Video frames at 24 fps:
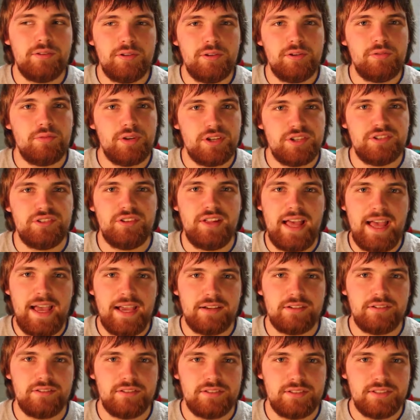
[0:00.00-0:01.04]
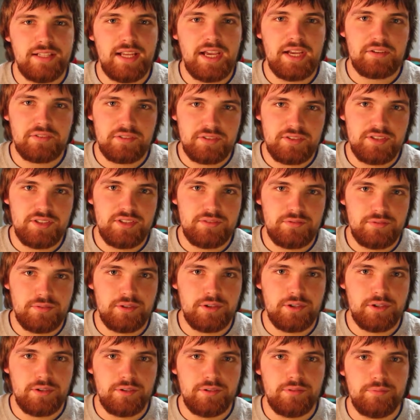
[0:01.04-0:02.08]
original actors and actresses
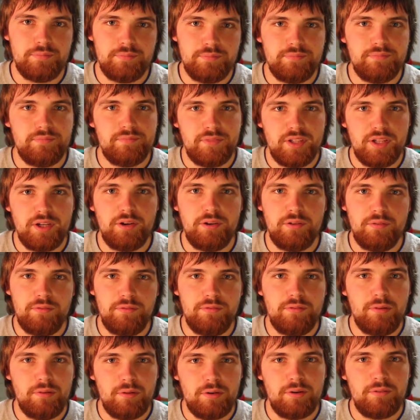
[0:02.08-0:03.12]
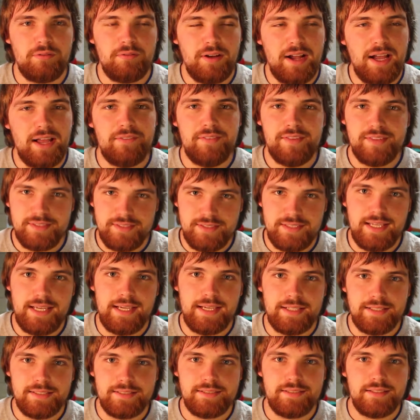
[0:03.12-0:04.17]
for, 4, 5, and
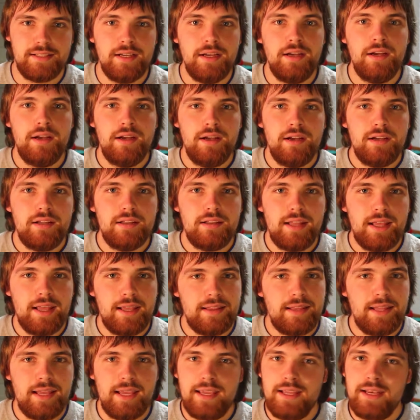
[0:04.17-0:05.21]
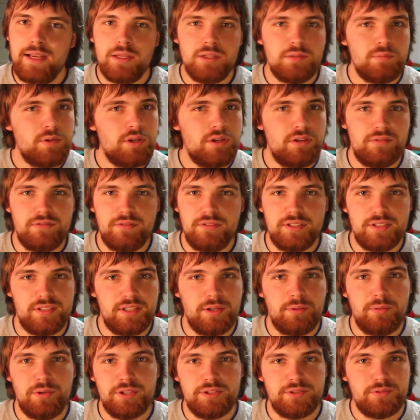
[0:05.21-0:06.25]
6, they ain't as beautiful as
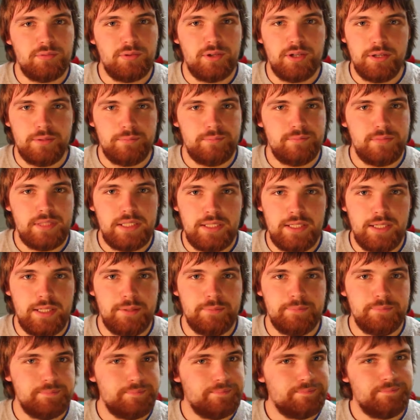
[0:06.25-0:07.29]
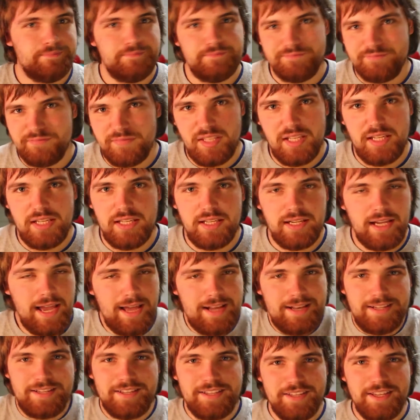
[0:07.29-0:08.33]
they once were, You
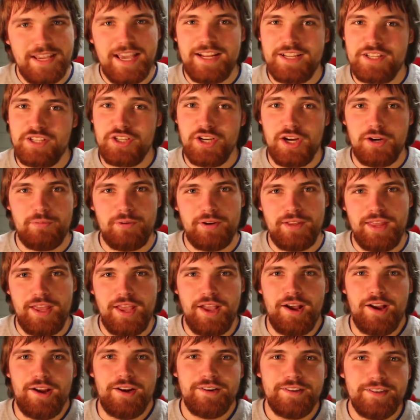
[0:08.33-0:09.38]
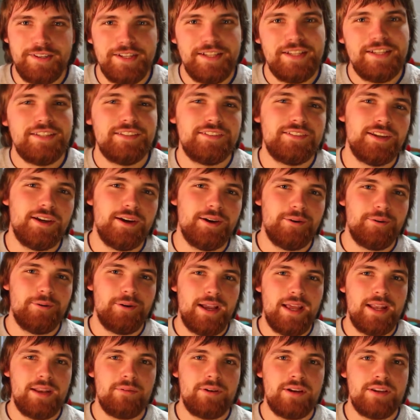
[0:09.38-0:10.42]
gotta start where they are. So
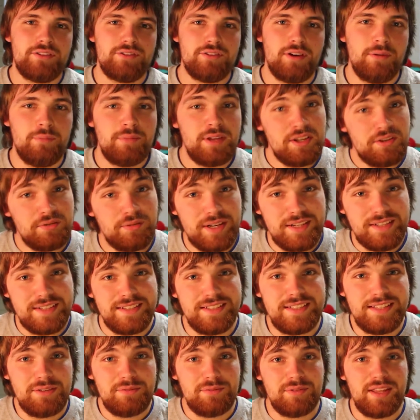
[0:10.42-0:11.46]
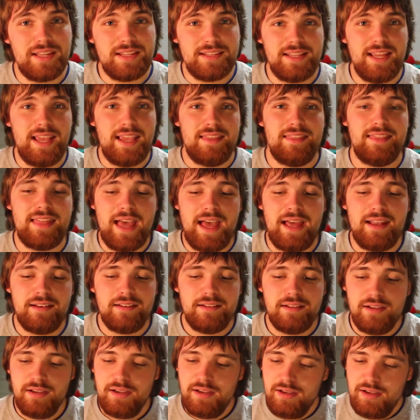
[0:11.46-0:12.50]
anyway, so I'm interested to see where they take that.
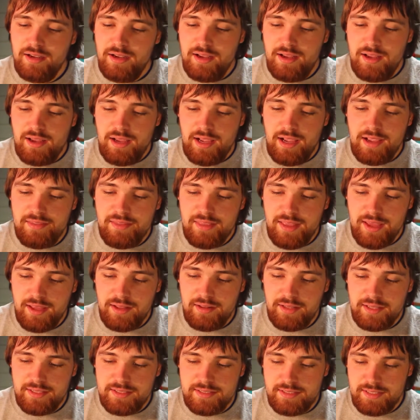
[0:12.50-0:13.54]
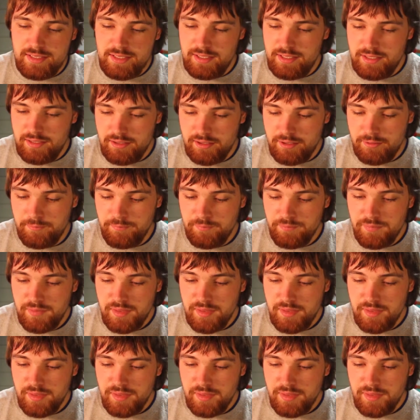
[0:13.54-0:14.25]
And then let's see here.